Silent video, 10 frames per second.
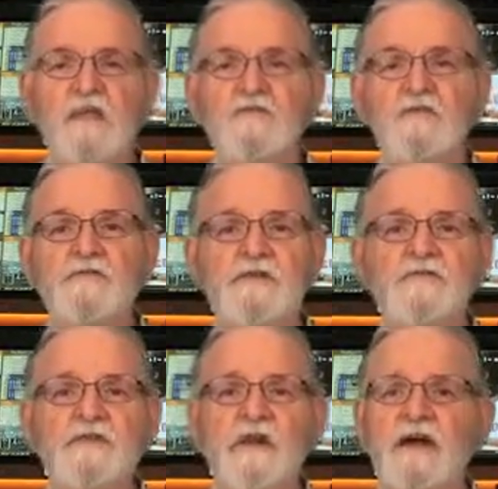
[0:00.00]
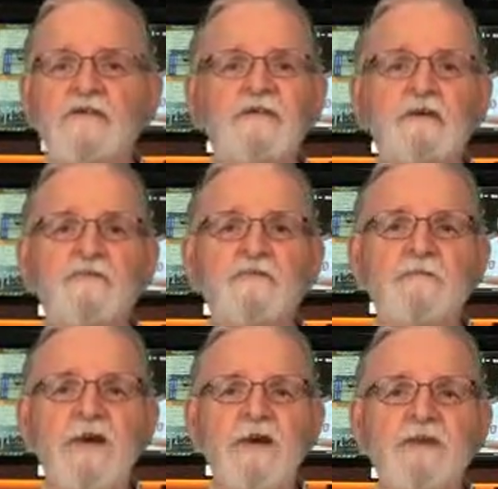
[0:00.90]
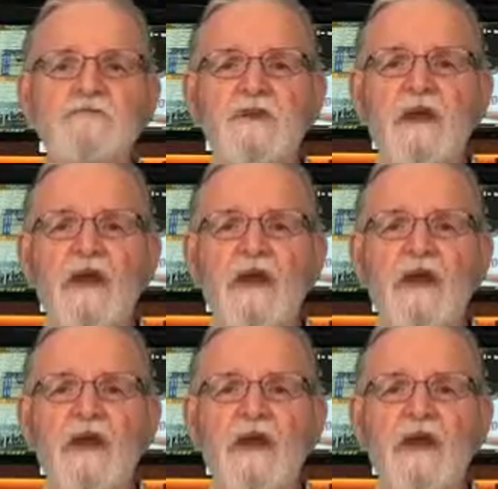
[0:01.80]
So on Thursday night, a special package,